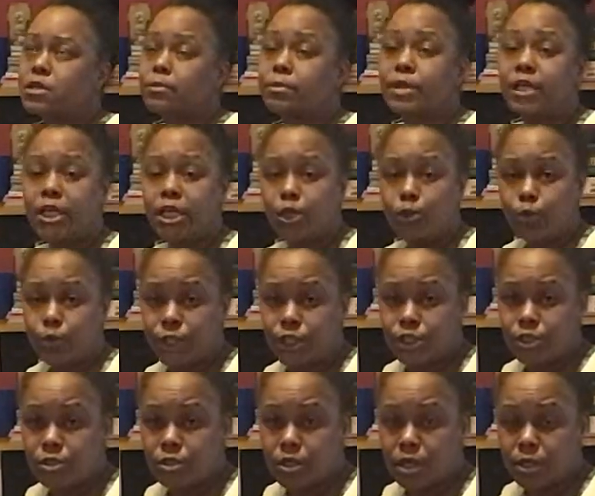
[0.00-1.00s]
kiwi
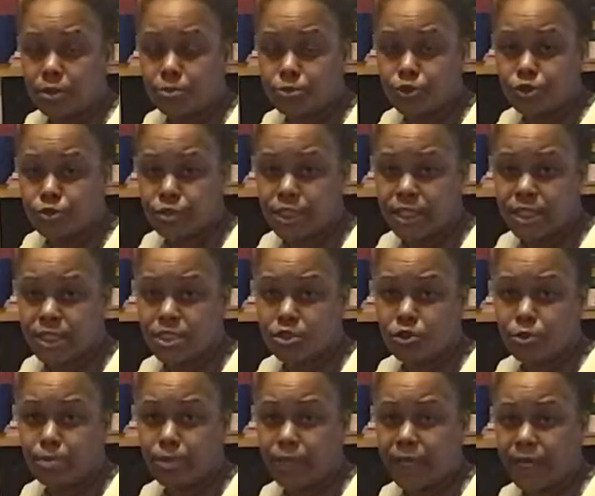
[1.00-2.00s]
trees
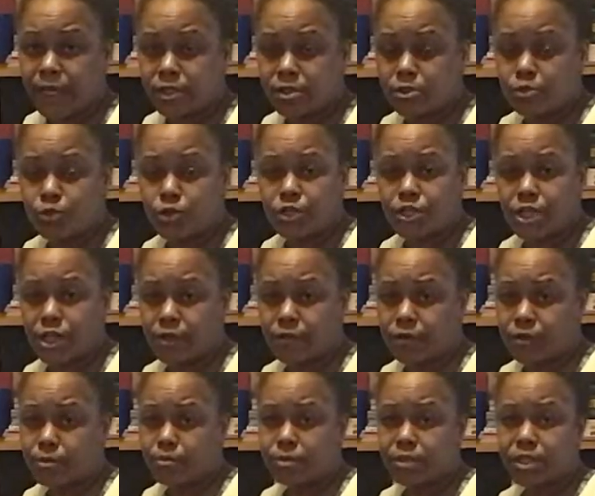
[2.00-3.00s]
or plants,
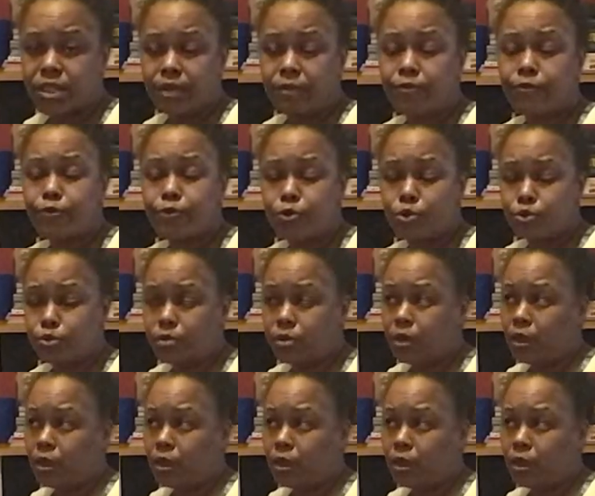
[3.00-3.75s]
whichever, but they're fruit,